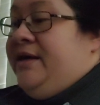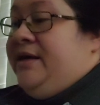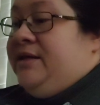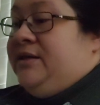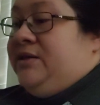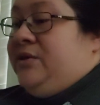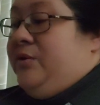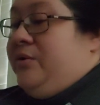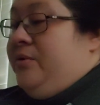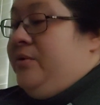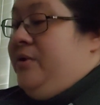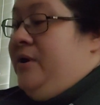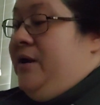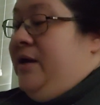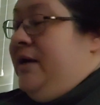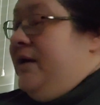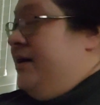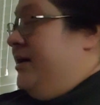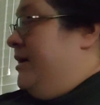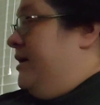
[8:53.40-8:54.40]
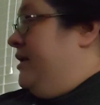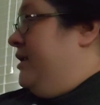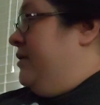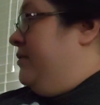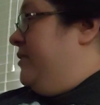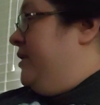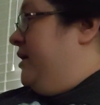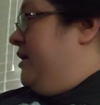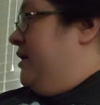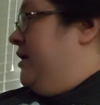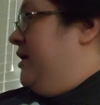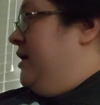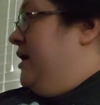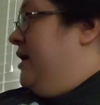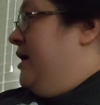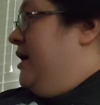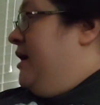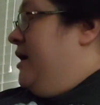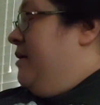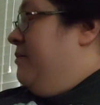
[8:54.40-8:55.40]
So anyway,
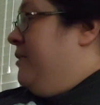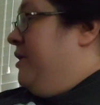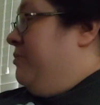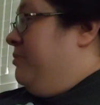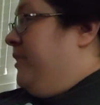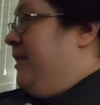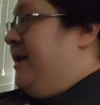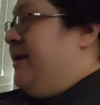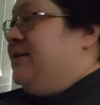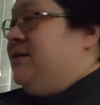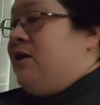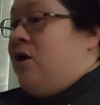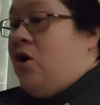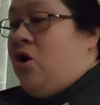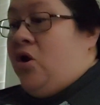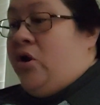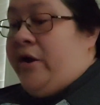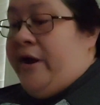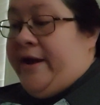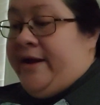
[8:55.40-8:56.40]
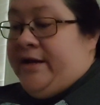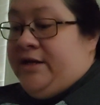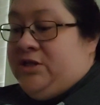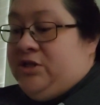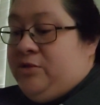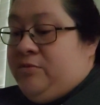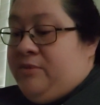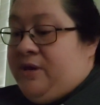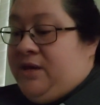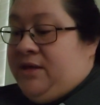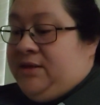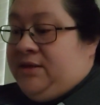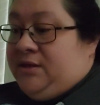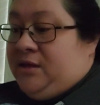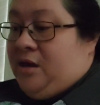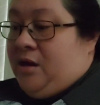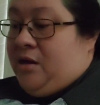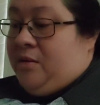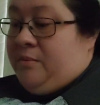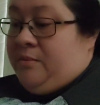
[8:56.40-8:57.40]
my plans are I need to make
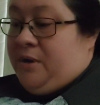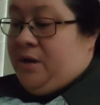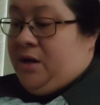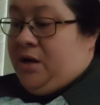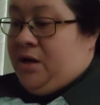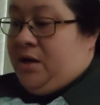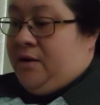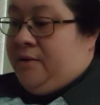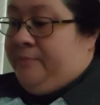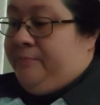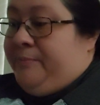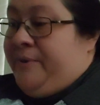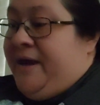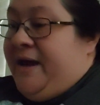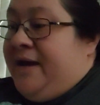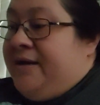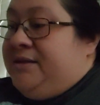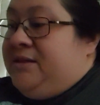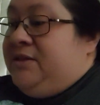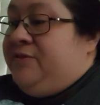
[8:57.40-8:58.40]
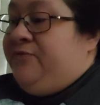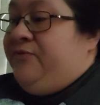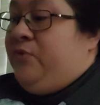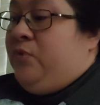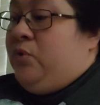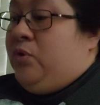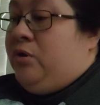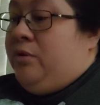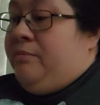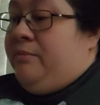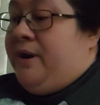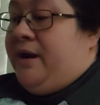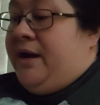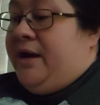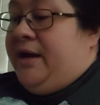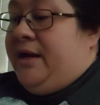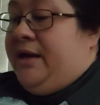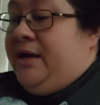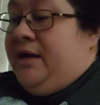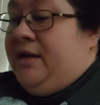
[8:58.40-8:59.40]
some pads for
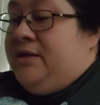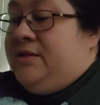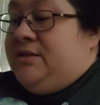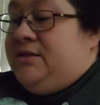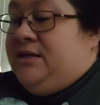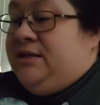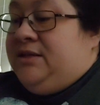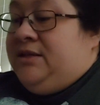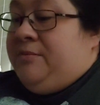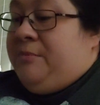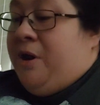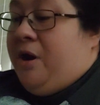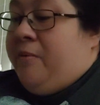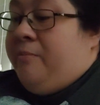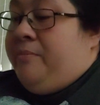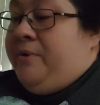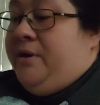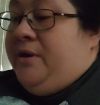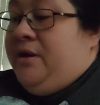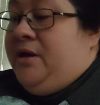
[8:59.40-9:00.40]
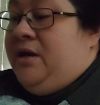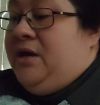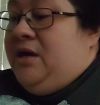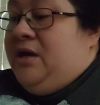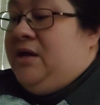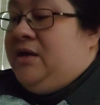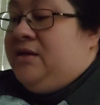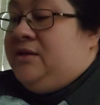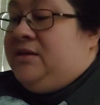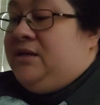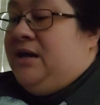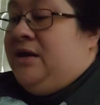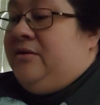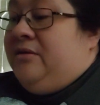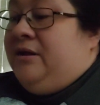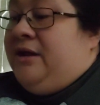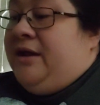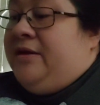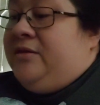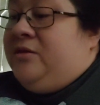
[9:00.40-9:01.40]
my dust mop because I
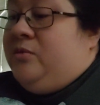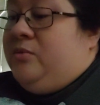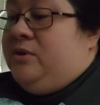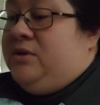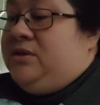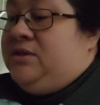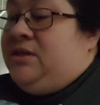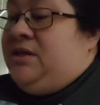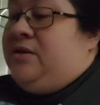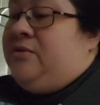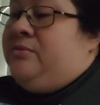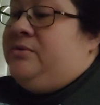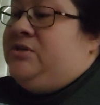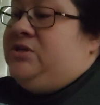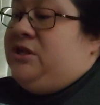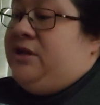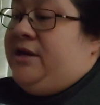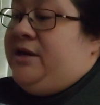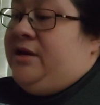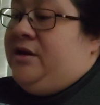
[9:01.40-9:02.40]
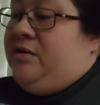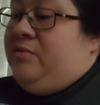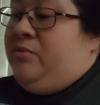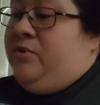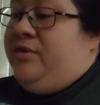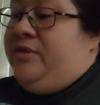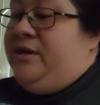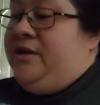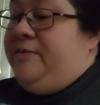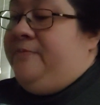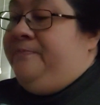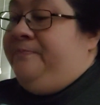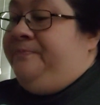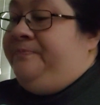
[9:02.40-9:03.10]
don't like the ones that originally come with it.